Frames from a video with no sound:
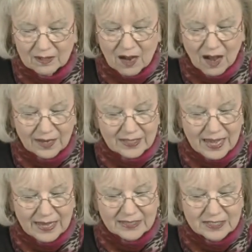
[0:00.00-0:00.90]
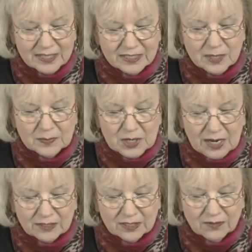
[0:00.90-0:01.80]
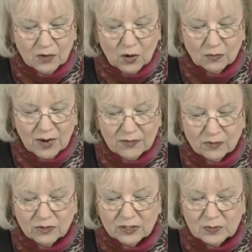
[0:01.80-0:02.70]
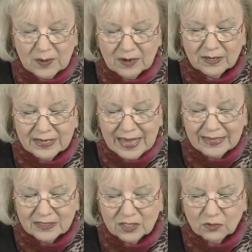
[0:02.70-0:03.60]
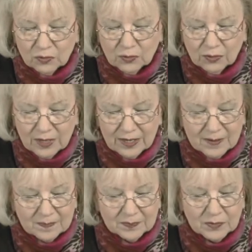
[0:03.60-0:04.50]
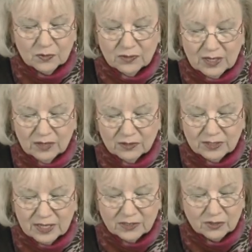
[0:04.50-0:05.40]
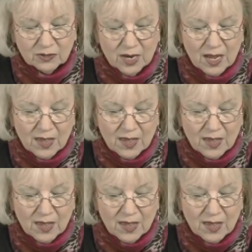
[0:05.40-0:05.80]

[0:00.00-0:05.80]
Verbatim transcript: God gains his objective, or rather the Spirit gains it through him, through the intercessor.